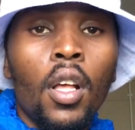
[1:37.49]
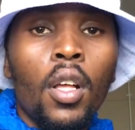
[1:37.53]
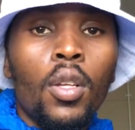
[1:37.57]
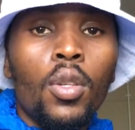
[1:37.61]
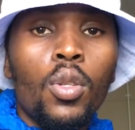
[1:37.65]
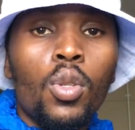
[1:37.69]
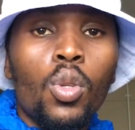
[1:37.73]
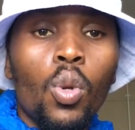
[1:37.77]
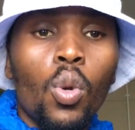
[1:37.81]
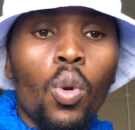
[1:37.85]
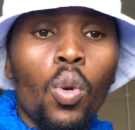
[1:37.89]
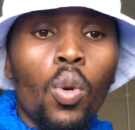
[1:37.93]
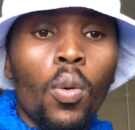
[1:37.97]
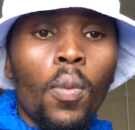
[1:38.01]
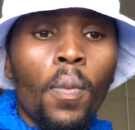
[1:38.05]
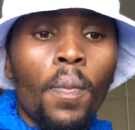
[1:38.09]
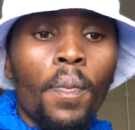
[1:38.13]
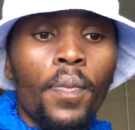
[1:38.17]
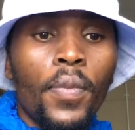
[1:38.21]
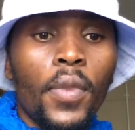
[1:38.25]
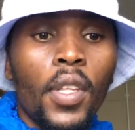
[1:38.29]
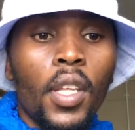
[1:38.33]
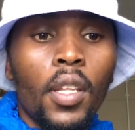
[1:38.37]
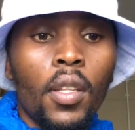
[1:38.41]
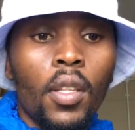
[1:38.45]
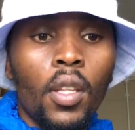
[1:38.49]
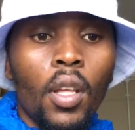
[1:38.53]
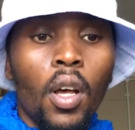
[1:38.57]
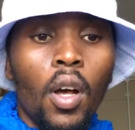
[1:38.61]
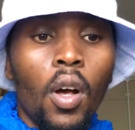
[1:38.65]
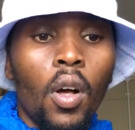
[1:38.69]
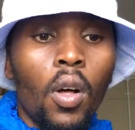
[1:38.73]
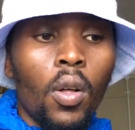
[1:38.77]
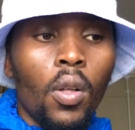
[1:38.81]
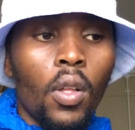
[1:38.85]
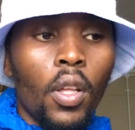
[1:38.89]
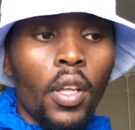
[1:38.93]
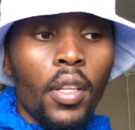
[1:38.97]
So in
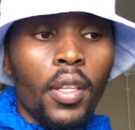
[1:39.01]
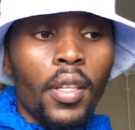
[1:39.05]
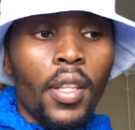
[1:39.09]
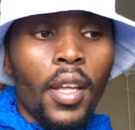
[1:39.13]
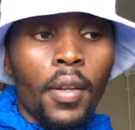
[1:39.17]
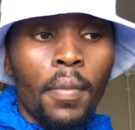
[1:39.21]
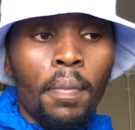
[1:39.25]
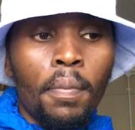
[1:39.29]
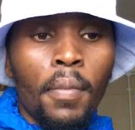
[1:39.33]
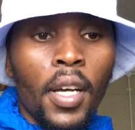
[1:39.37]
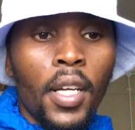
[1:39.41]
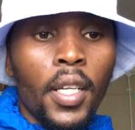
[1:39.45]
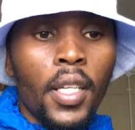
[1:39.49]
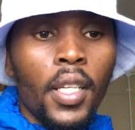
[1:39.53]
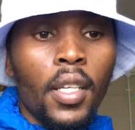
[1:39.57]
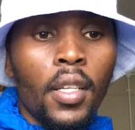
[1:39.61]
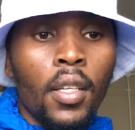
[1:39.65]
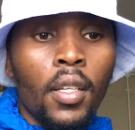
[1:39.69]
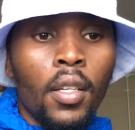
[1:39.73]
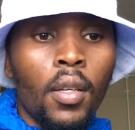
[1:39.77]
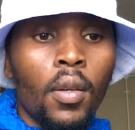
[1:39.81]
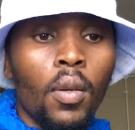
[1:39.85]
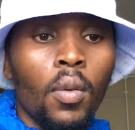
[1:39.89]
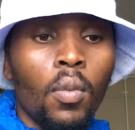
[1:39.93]
that money,